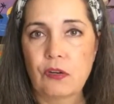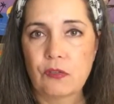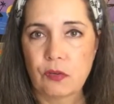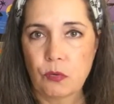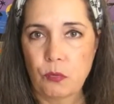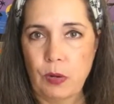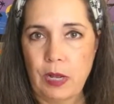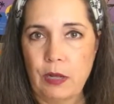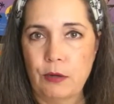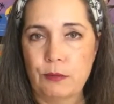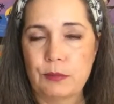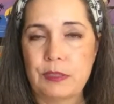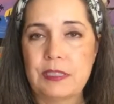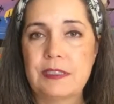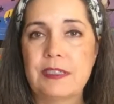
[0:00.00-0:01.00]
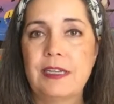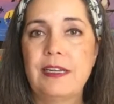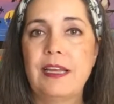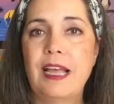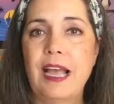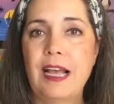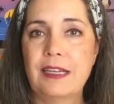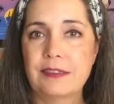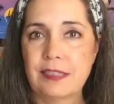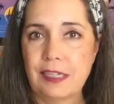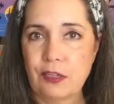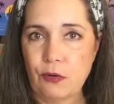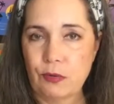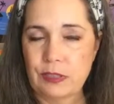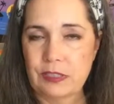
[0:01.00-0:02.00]
overwhelmed as I
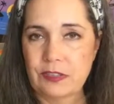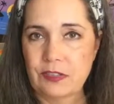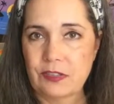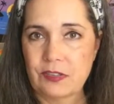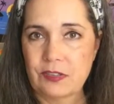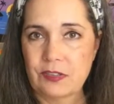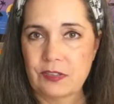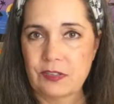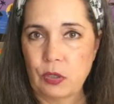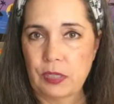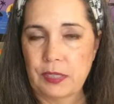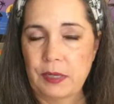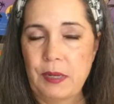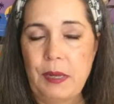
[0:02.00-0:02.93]
go into this book.